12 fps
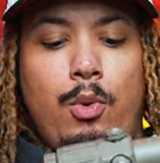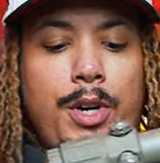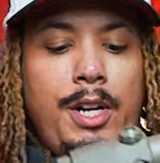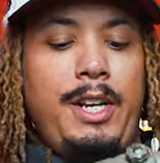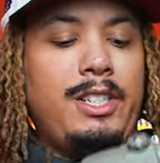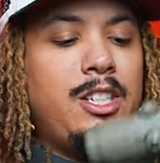what
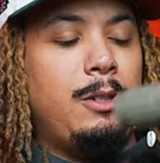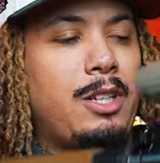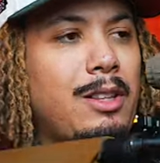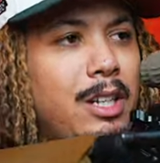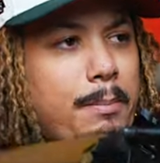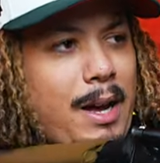it is. It's
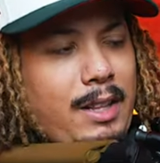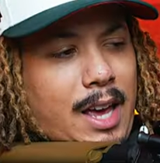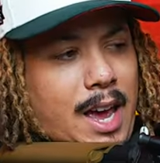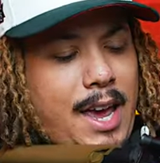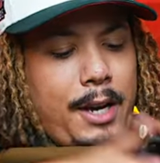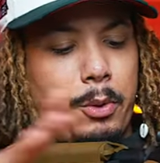something about the
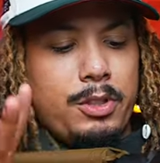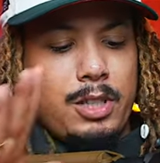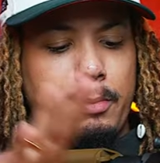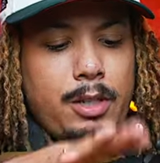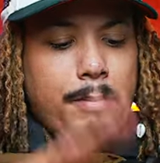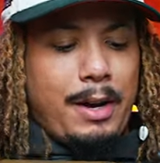angle. It's
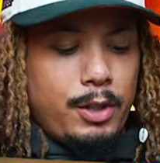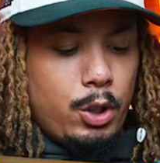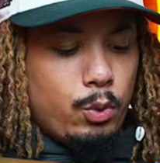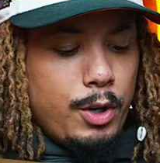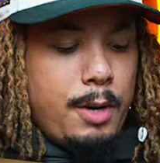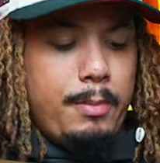something about the
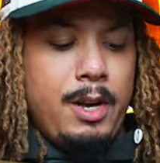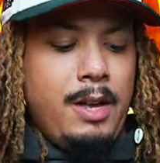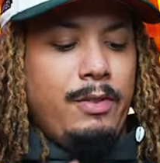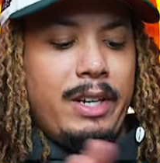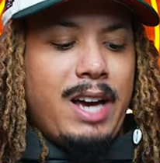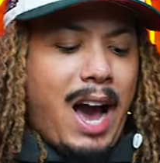grip,
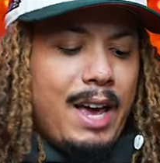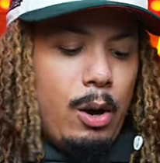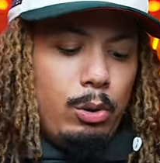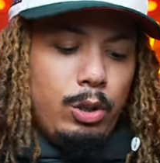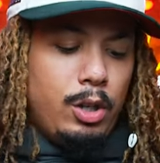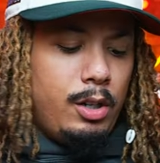the
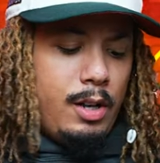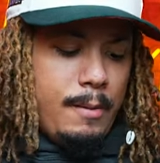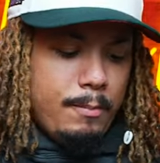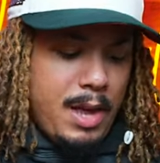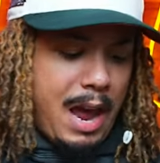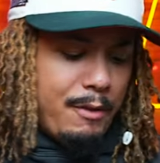Coyote look,
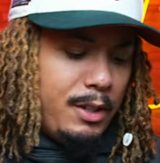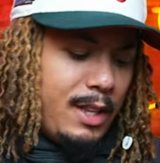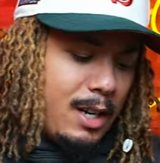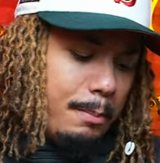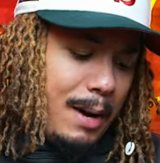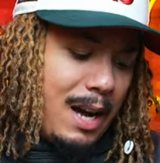
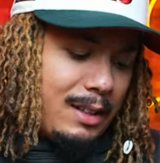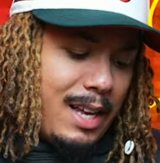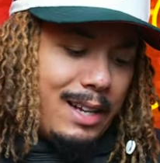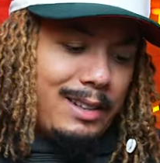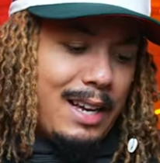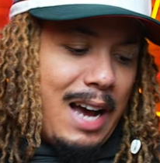everything about
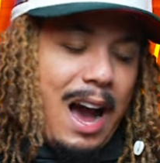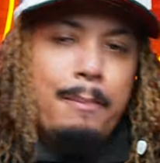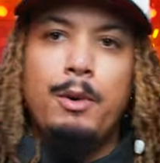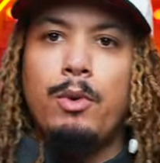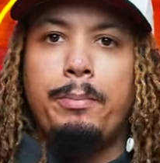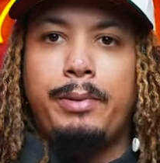that. Like I've
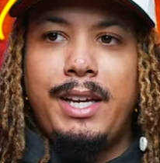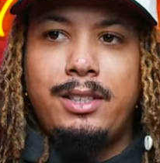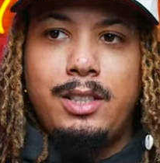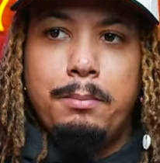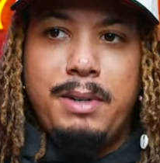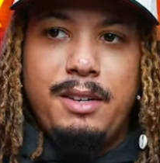been
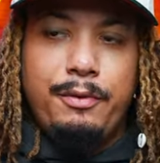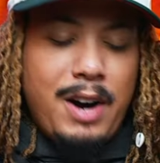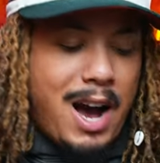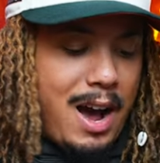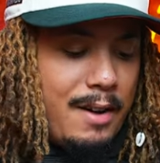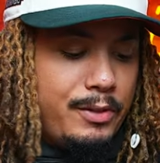replacing
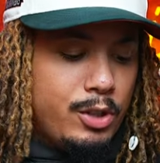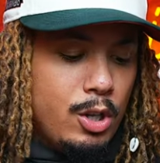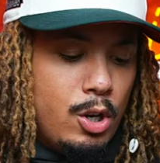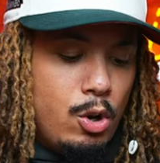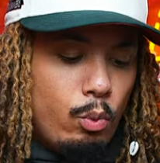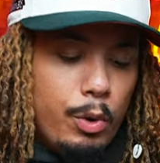B5s
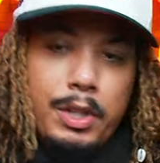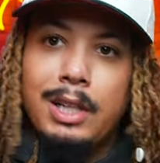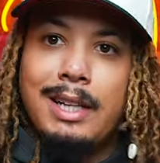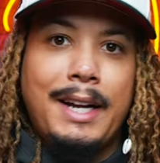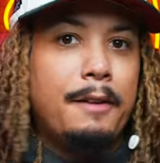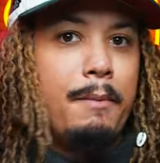with a
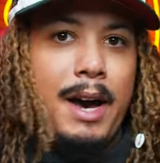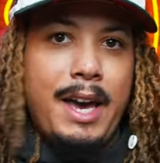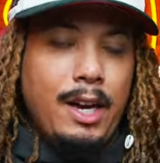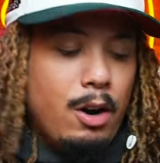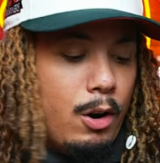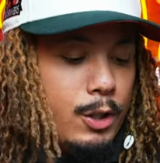lot of
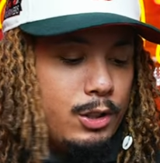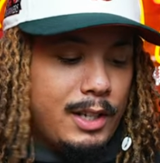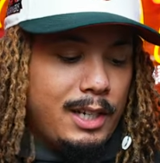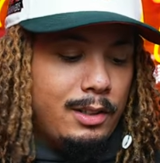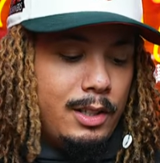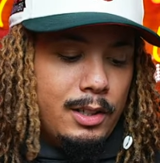my ARs
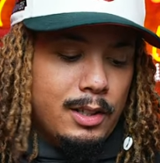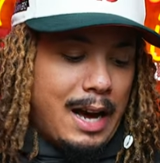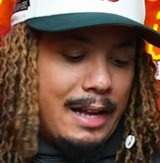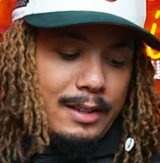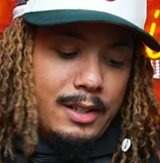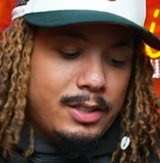lately.
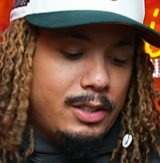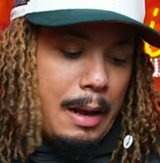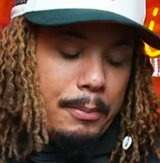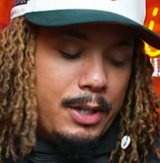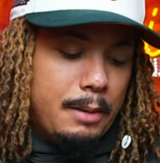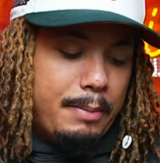There's
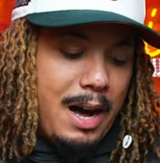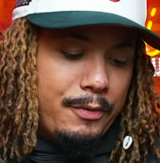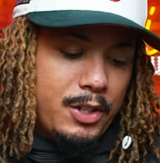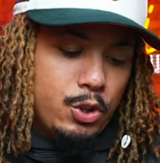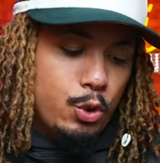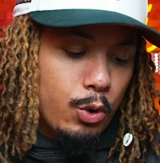something about
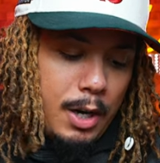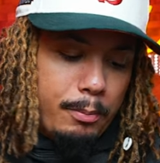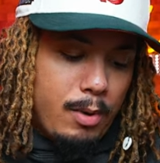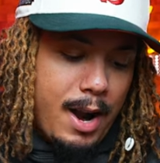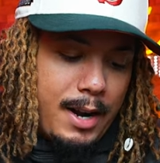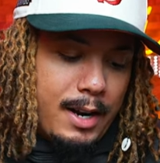this grip
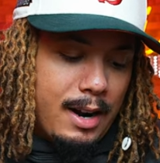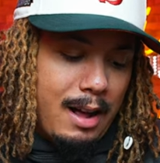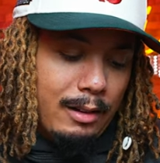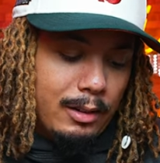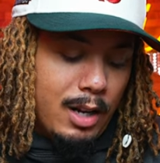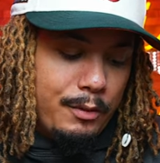right here. I
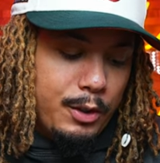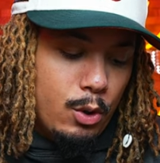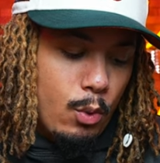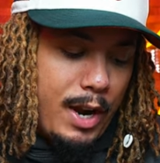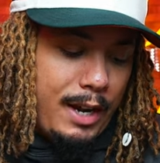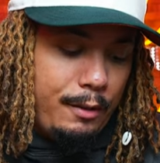love the
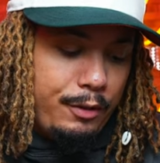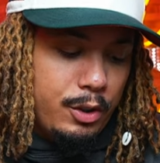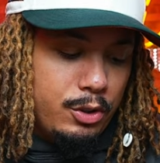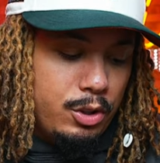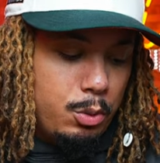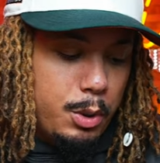grain
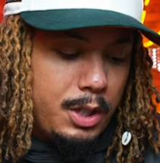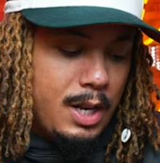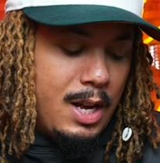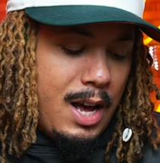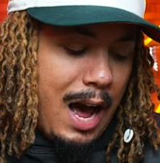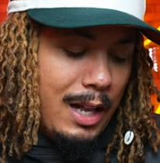feel to it.
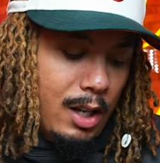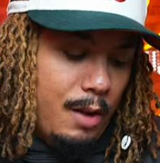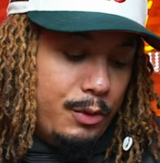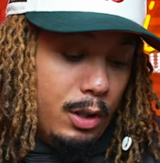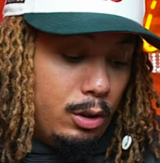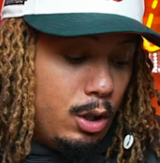I
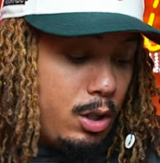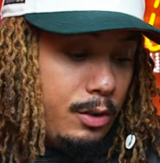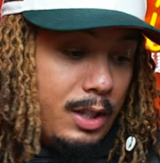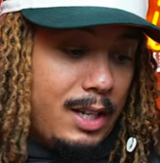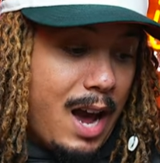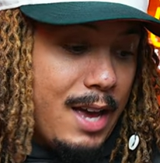love the look of
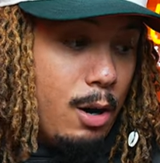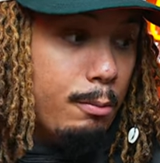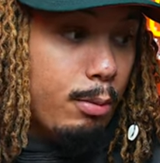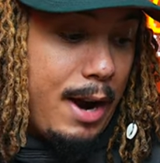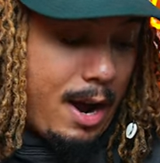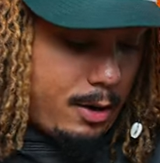the Coyote
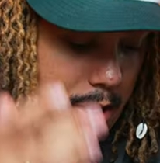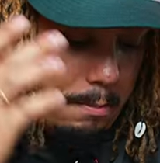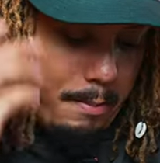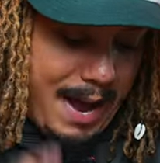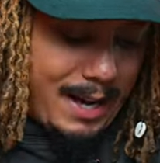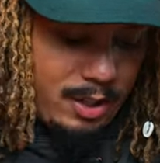Brown. It
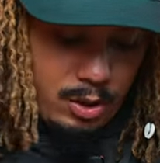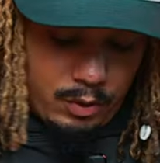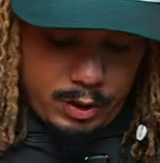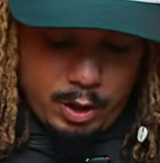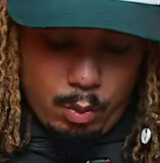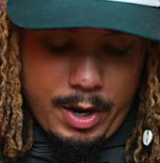matches
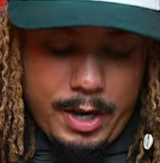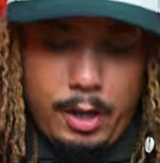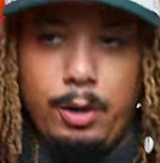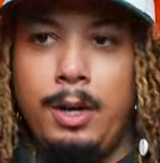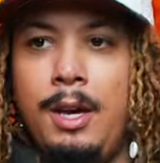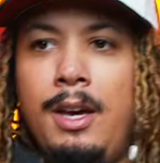really
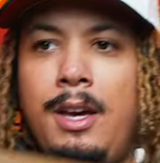well.